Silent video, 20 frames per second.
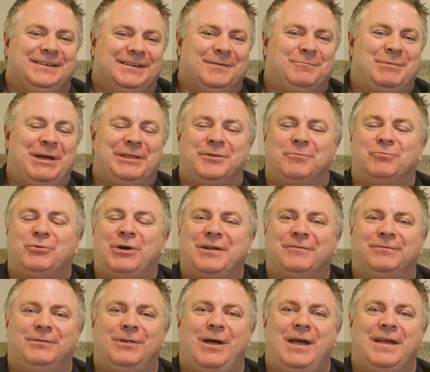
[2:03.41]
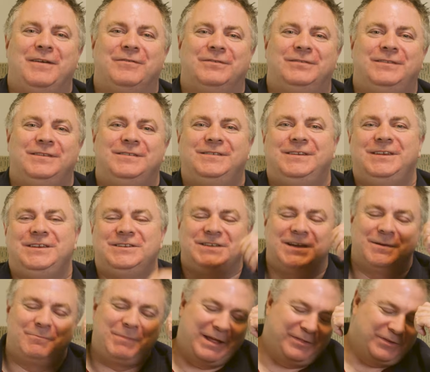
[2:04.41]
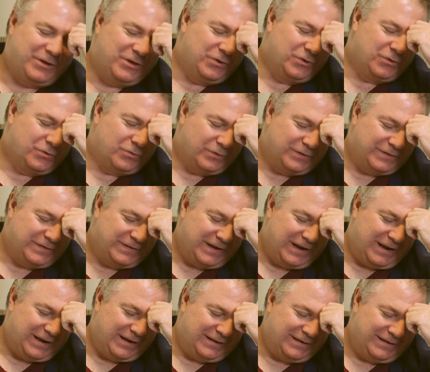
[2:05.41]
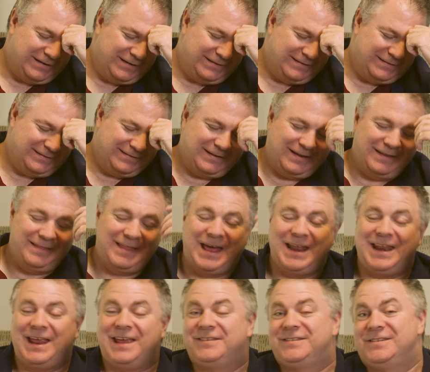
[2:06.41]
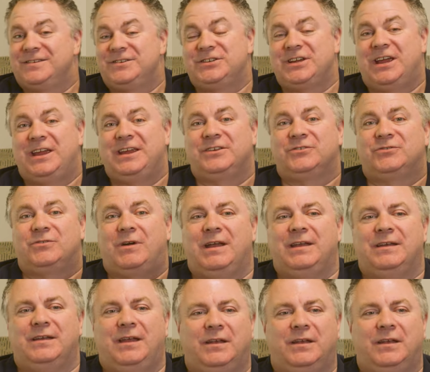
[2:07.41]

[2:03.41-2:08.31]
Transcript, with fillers: about the bread of life, this teaching about the Eucharist. And, and that hasn't changed, right?